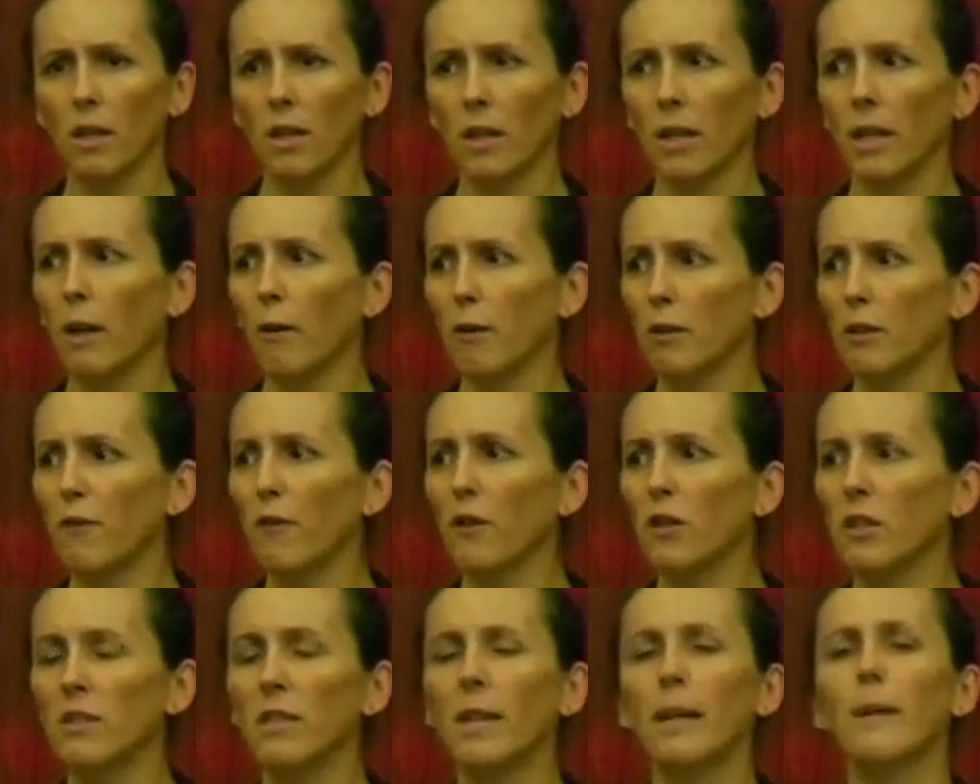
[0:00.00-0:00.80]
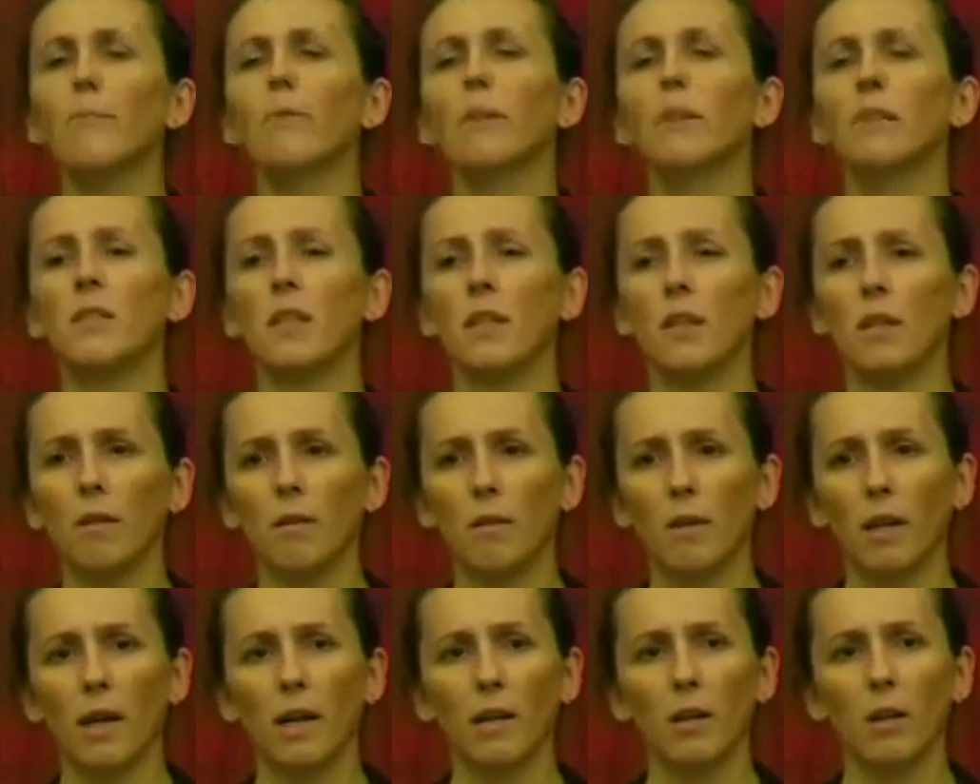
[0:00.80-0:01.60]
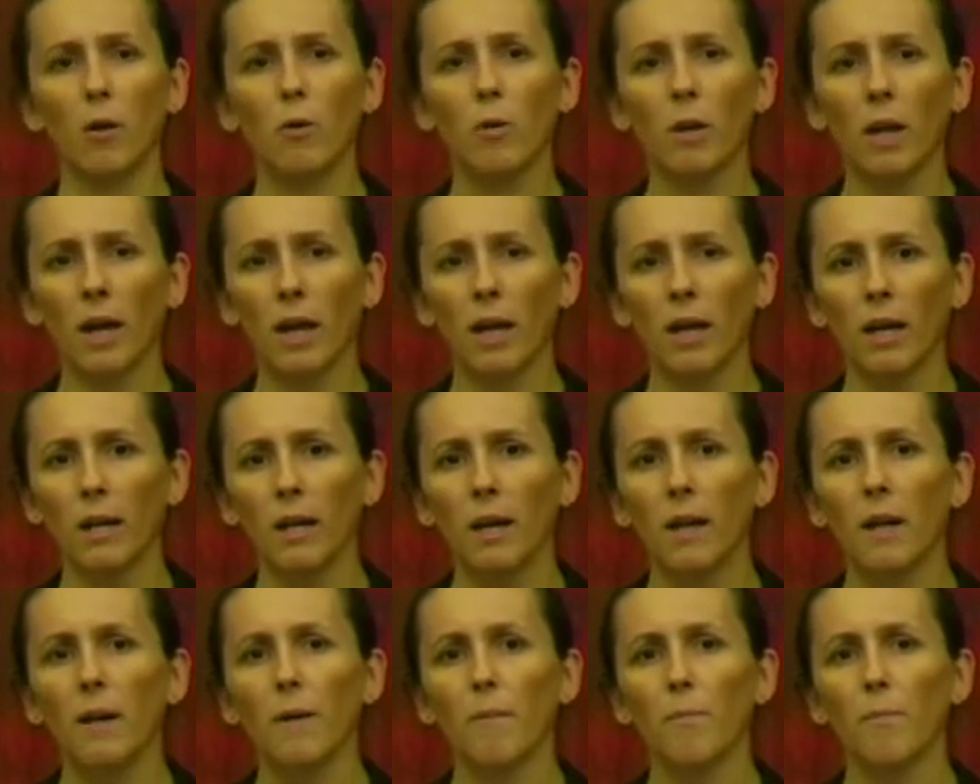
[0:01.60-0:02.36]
You know, it's for the same reason that, okay,